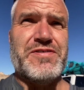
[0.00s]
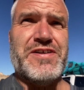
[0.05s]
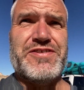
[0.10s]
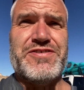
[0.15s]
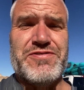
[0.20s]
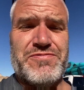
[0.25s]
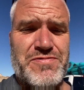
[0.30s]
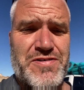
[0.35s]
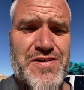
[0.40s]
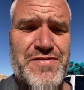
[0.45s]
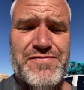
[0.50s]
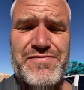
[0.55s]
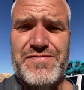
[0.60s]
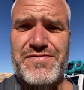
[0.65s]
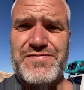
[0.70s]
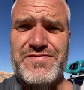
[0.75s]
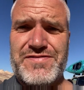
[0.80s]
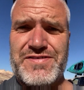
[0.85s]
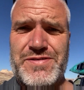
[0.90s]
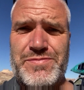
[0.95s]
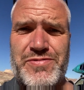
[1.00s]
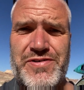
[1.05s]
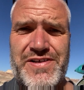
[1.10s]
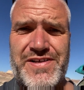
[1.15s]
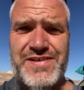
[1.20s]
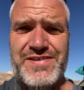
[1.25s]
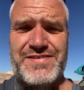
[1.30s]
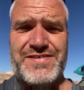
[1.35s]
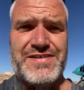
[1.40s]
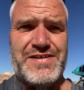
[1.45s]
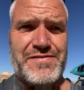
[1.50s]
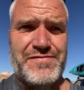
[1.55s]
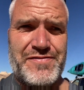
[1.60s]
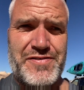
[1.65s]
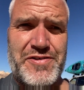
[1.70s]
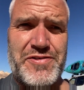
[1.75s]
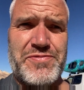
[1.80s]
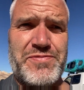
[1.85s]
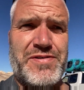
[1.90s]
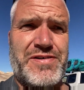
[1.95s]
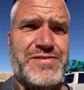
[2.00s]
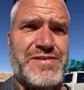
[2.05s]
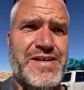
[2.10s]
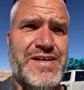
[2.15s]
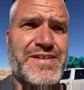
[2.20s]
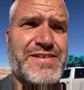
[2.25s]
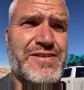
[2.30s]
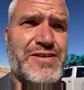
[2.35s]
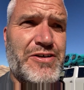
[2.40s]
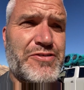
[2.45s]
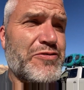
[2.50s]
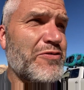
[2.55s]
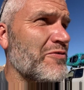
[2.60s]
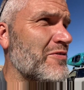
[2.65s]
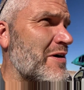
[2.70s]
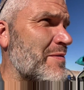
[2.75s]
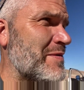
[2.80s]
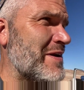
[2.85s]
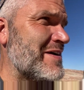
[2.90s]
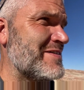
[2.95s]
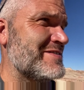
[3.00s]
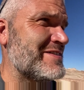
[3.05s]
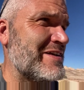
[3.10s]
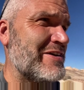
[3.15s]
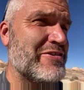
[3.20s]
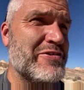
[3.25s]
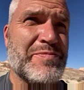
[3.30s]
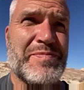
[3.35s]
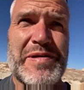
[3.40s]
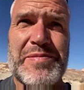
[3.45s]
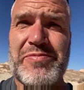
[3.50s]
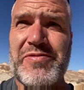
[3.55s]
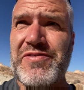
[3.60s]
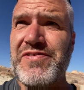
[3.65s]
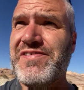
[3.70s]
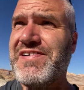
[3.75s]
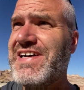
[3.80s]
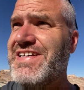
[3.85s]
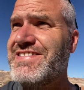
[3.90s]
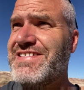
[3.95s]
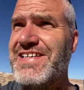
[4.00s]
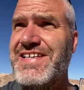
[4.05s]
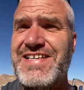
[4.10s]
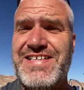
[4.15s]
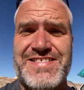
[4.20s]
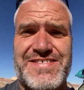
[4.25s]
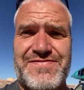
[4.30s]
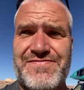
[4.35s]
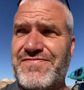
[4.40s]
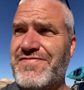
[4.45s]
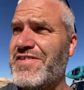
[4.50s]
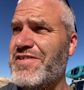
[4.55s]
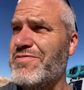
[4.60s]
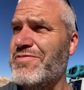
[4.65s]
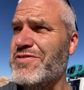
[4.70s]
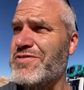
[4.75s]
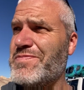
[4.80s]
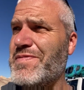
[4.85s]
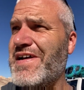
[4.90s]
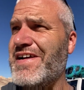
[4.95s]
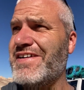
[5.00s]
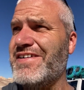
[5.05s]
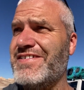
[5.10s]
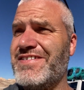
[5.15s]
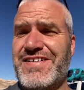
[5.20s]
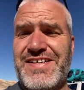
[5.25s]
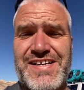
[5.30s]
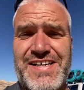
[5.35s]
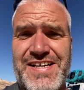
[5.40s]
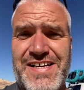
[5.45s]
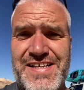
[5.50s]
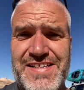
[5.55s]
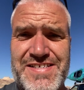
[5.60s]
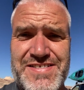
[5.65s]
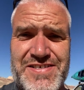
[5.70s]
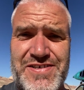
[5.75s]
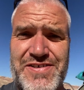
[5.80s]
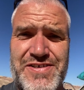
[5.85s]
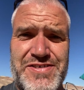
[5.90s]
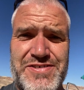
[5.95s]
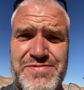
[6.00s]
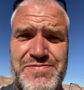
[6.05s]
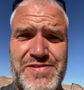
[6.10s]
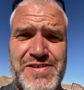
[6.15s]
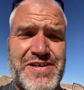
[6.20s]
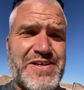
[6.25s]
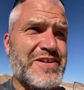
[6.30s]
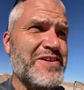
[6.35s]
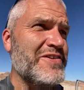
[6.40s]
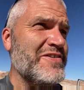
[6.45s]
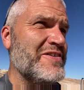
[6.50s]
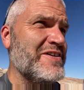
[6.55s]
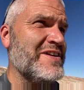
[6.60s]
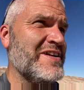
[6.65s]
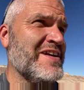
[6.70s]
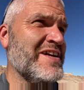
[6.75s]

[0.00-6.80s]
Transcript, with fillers: way too rough to bring a fifth wheel on. Although, I mean, I see other people with Class A's and fifth wheels back in these areas. We're not going to do it.